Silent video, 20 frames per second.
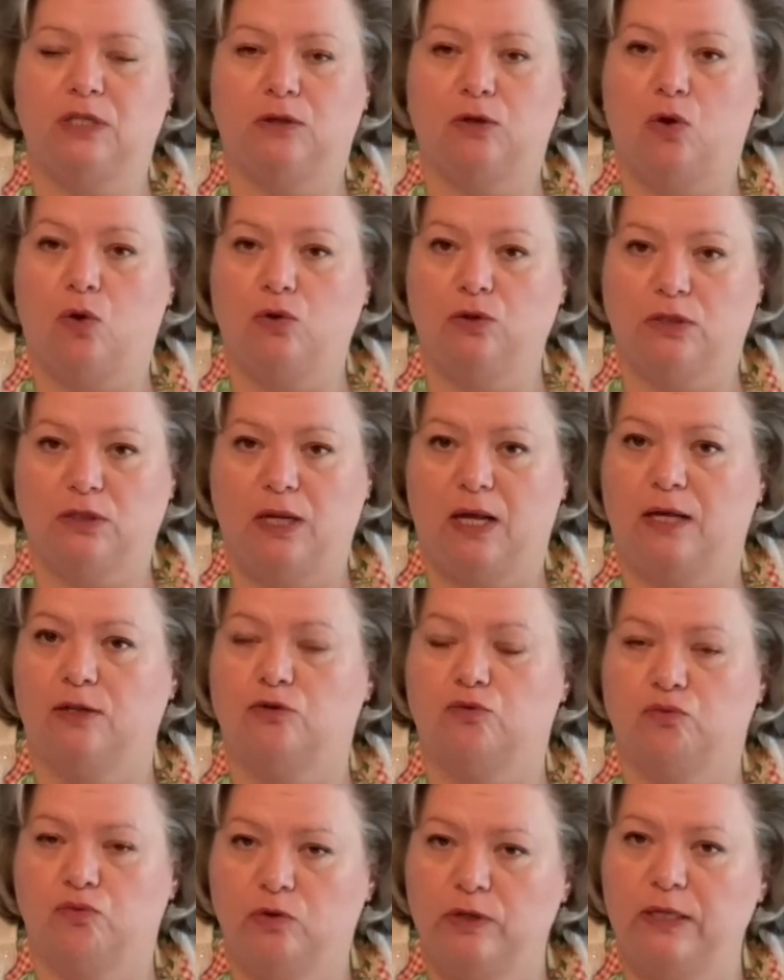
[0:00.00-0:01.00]
coleslaw is
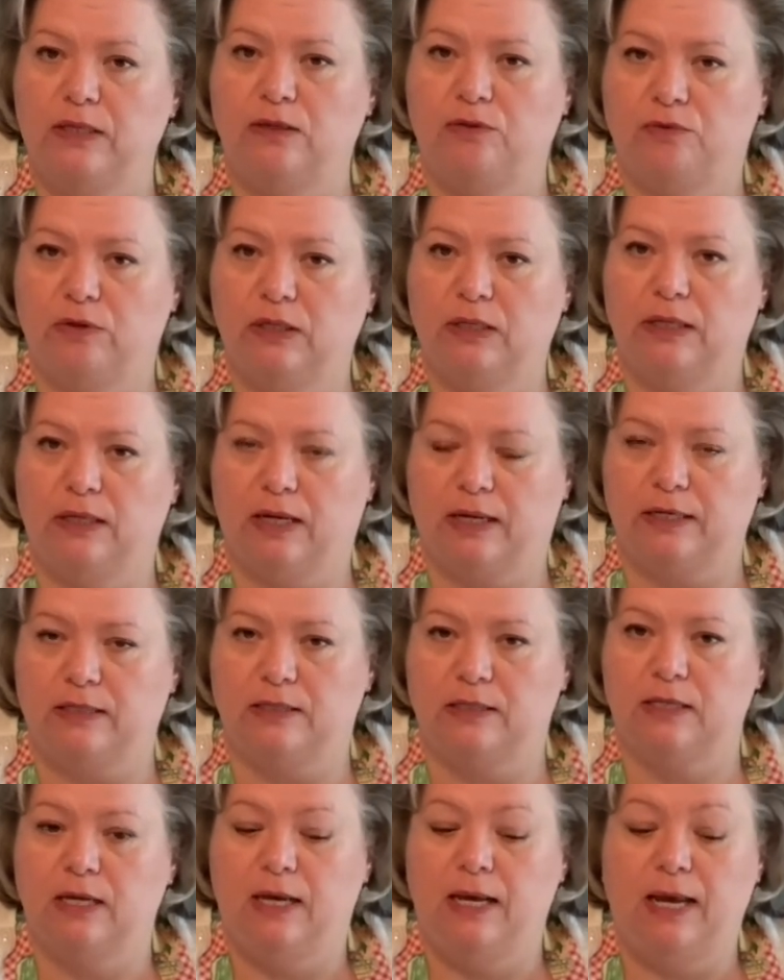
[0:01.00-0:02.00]
really, really nice.